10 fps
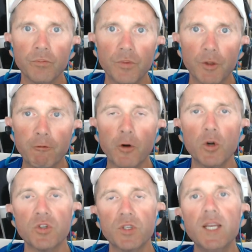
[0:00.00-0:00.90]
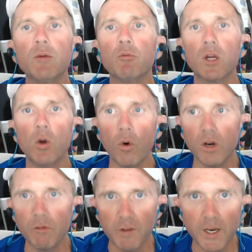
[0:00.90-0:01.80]
first
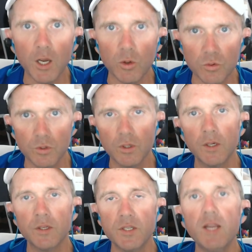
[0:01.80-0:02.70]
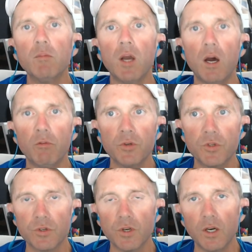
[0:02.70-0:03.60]
recorded video team
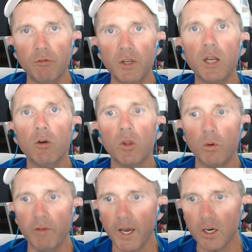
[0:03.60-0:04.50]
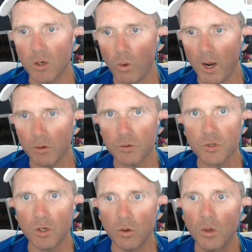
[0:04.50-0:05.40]
conference video that we've had in a while.
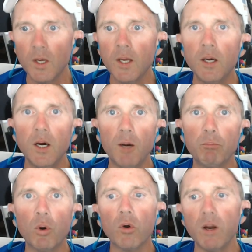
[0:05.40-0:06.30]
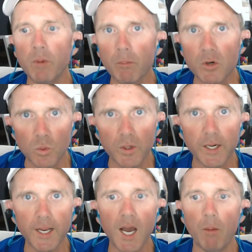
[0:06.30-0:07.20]
So program members will get a
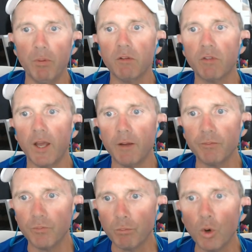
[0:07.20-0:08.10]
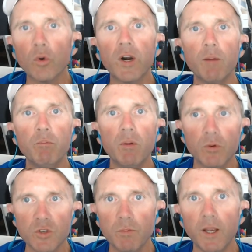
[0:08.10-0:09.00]
copy of that. Program
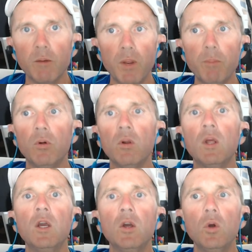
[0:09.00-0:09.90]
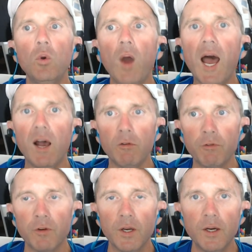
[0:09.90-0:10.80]
members mean people who have
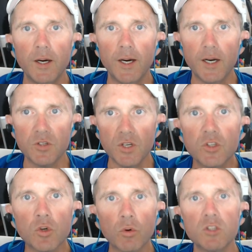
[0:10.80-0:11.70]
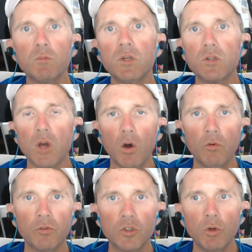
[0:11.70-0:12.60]
since Christmas
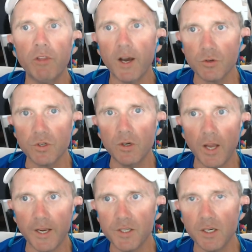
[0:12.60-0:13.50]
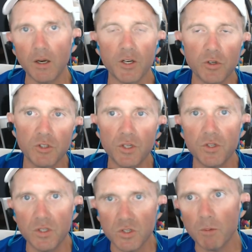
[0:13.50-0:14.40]
of 2019, actually since
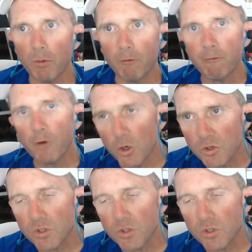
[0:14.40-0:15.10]
December 1st